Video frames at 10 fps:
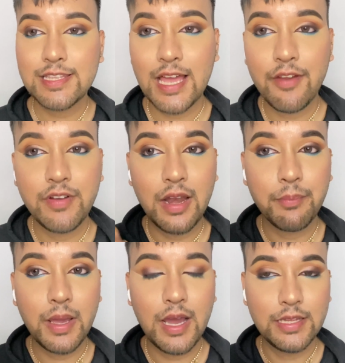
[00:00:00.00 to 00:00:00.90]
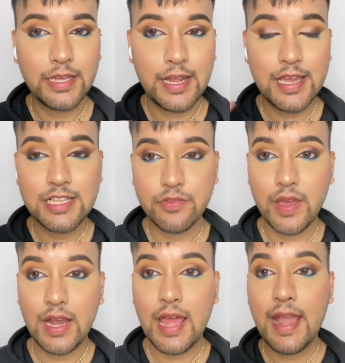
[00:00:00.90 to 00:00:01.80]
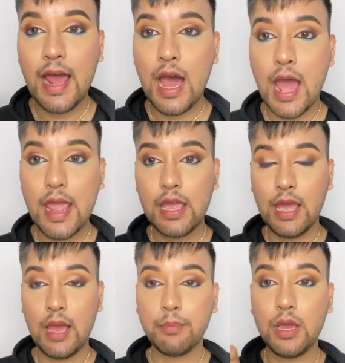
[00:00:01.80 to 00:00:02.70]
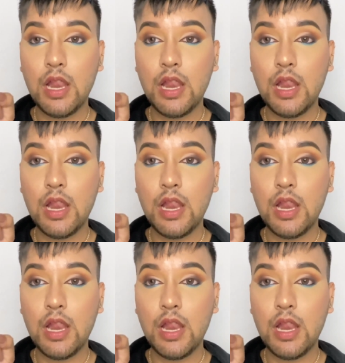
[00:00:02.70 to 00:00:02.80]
I've done my other eye as well, and I am